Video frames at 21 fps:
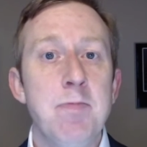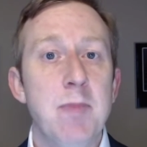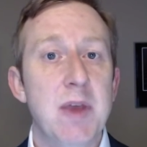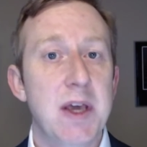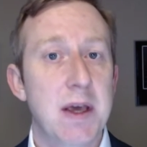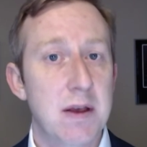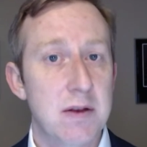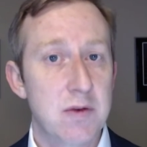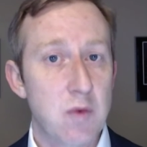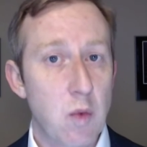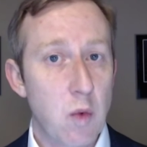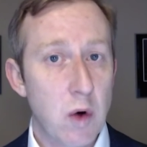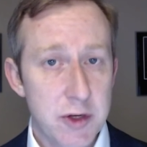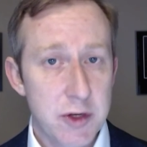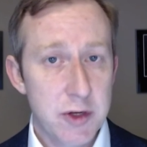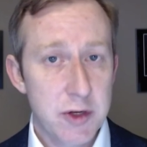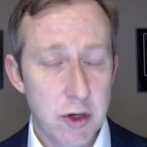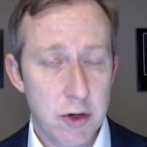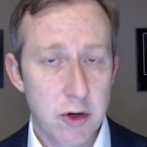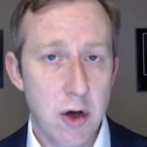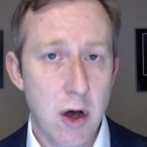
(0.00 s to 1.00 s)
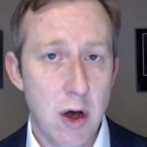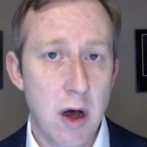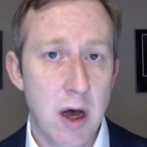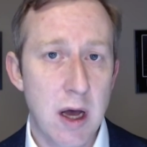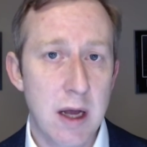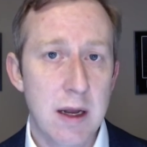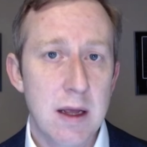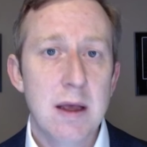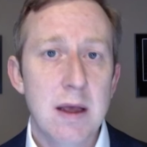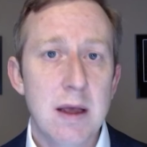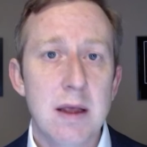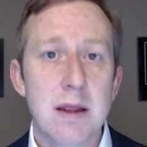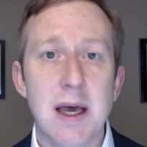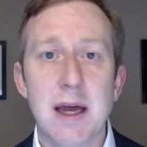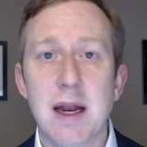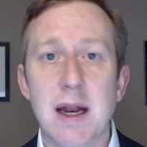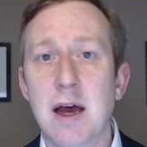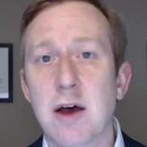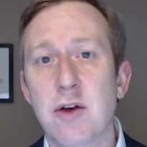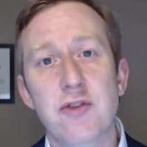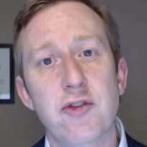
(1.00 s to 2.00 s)
Because once you're gone,
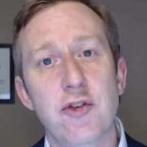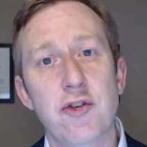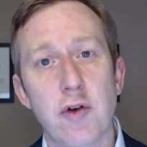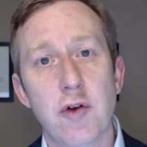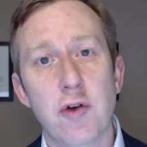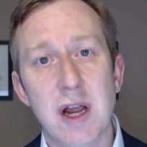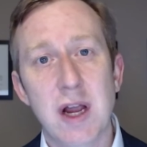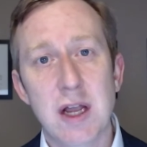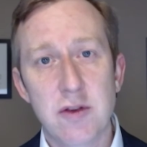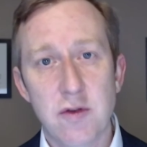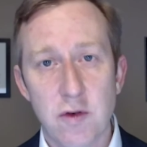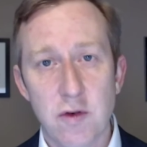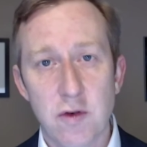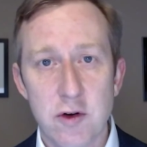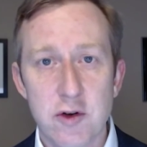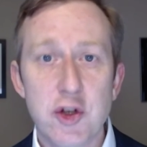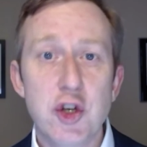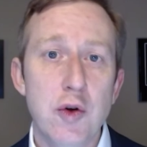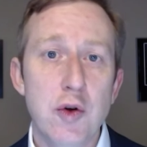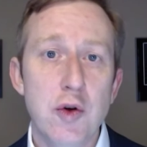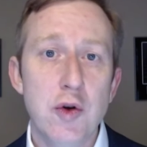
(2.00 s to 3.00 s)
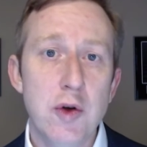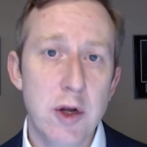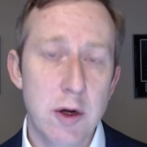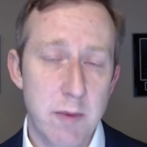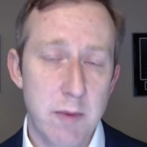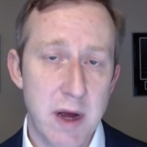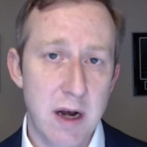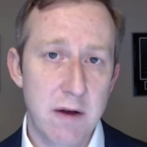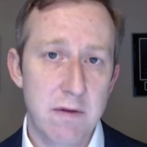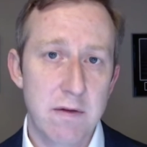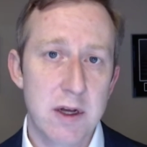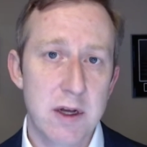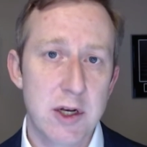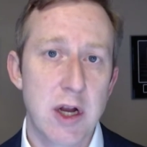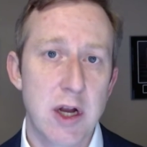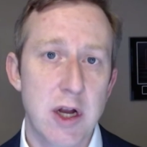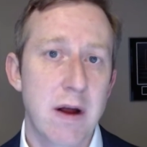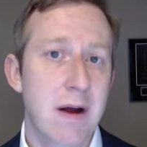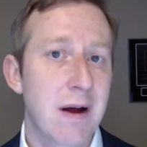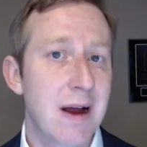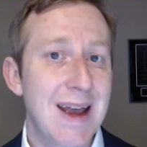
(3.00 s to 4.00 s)
that house transfers to your
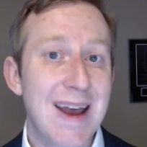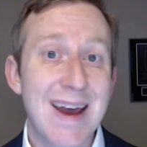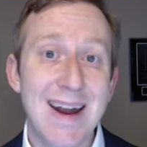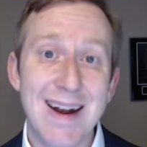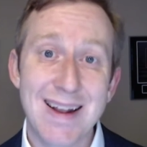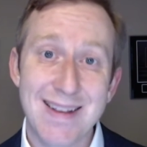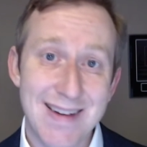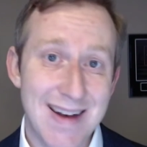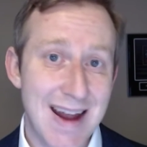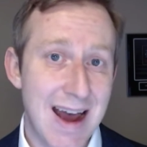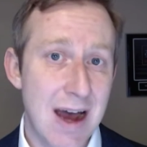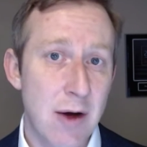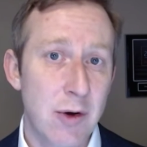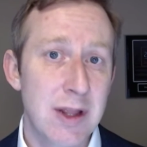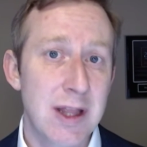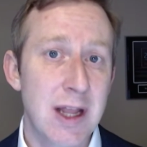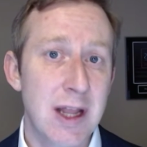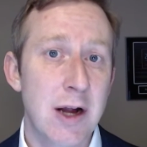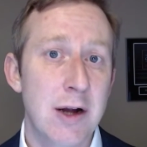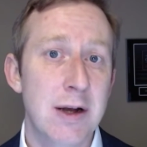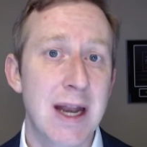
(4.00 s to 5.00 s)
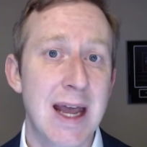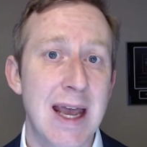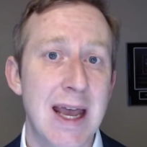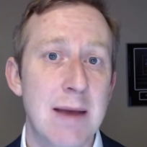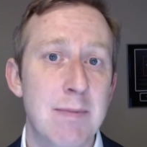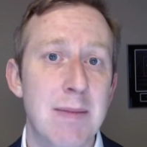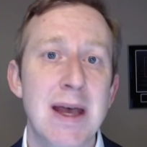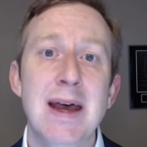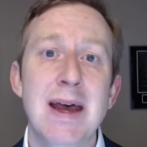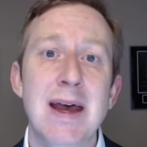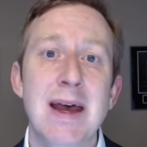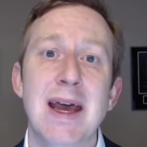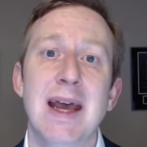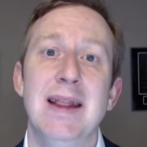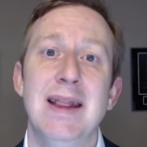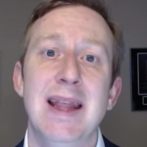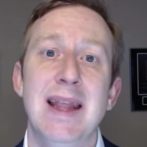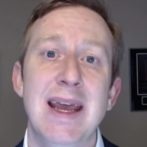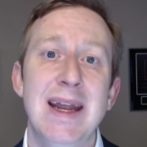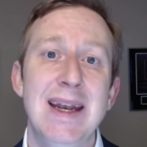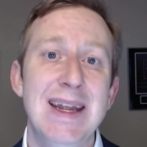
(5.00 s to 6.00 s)
beneficiary and it's now in their name,
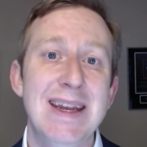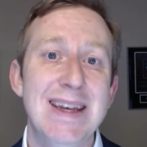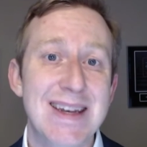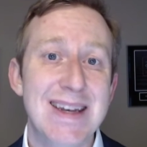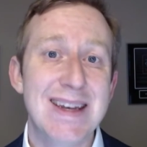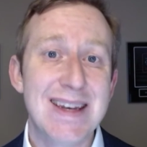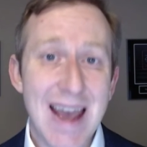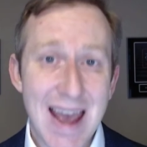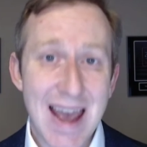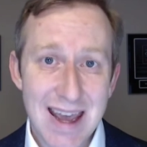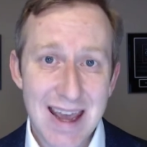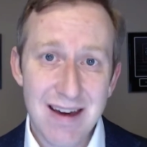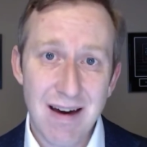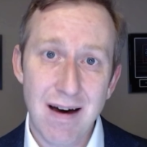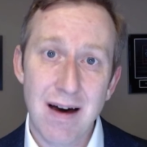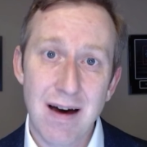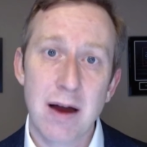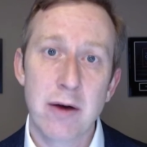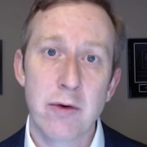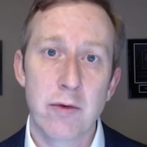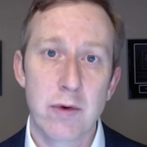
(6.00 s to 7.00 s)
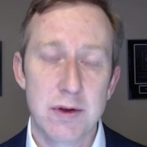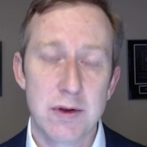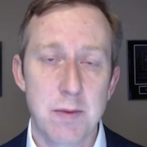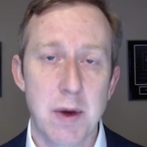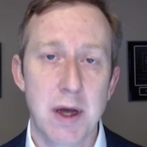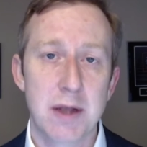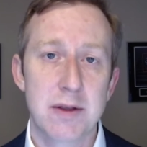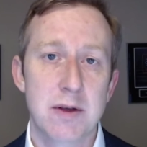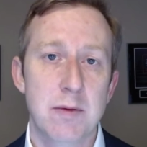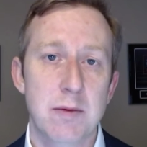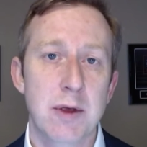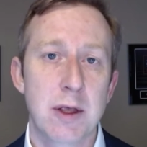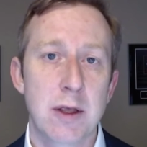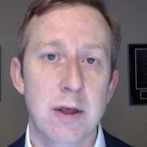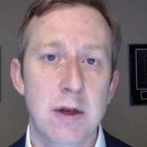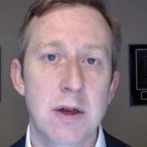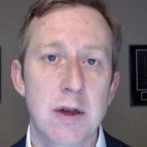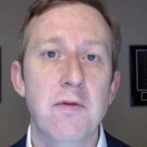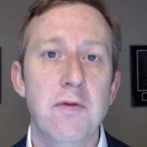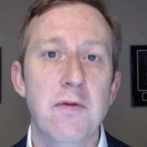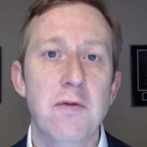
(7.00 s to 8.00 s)
and they need to take on
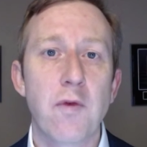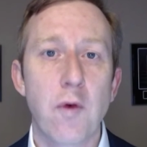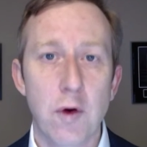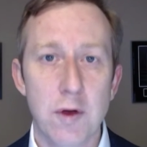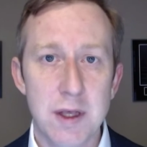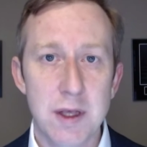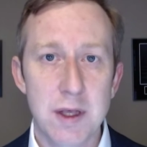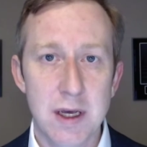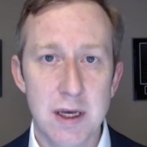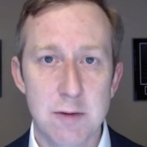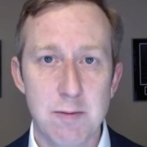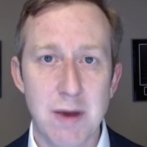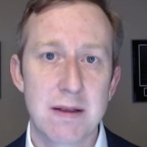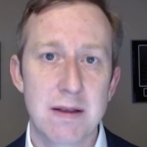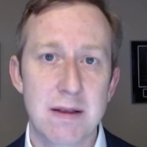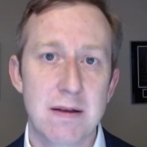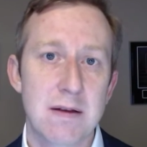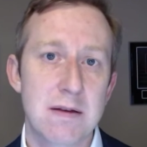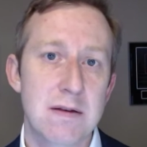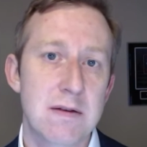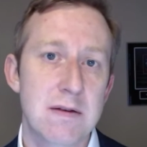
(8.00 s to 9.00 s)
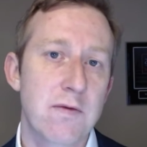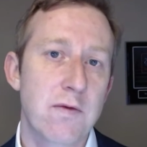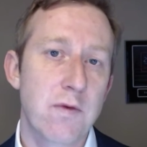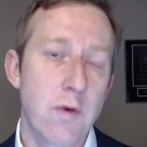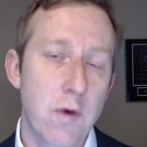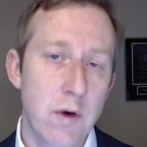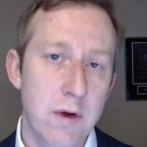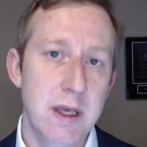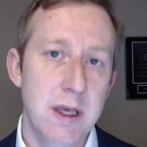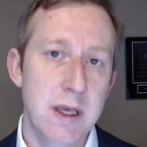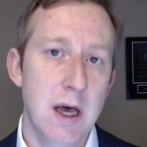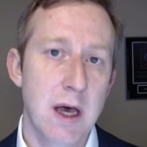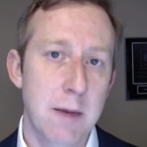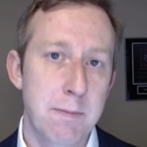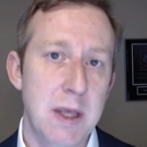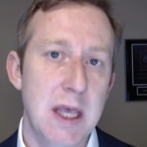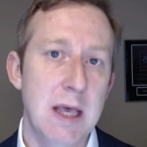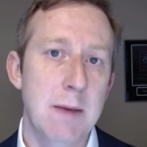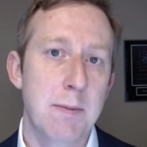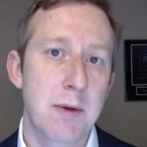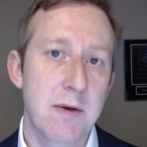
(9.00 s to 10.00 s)
responsibility for the expenses and for the
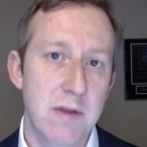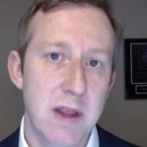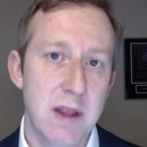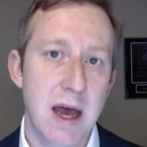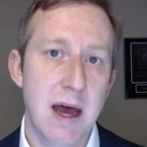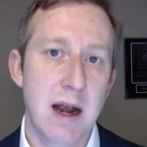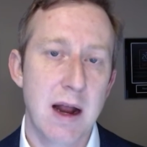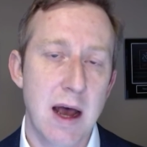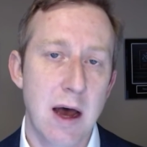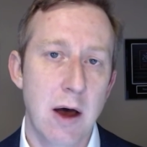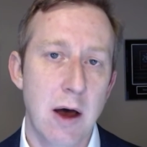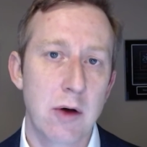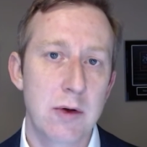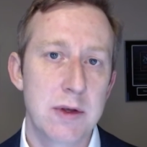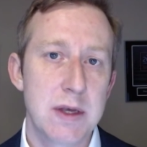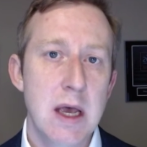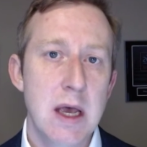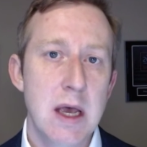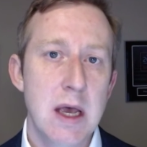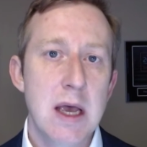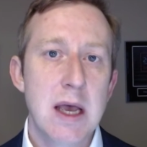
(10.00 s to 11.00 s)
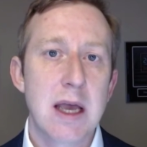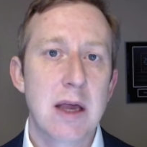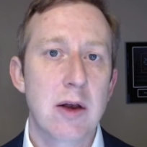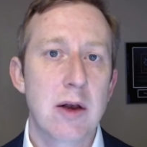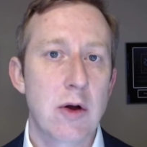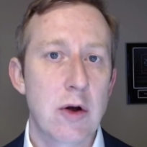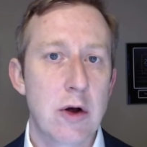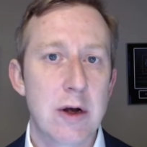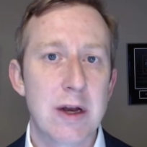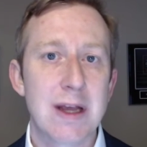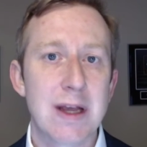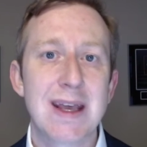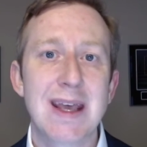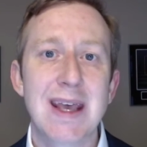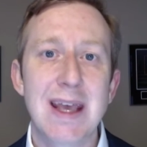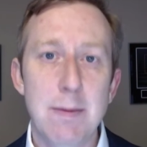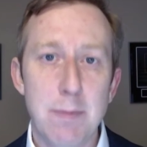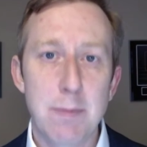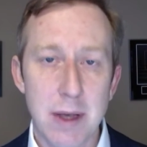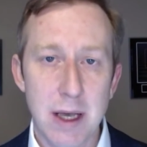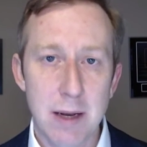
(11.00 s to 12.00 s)
upkeep of that house in order to
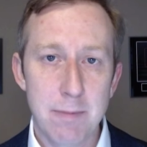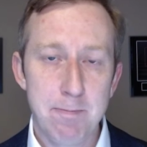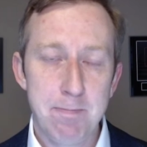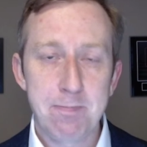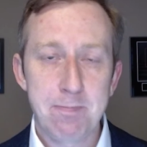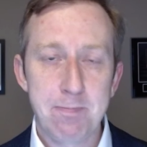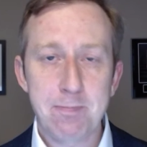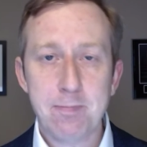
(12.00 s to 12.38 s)
keep it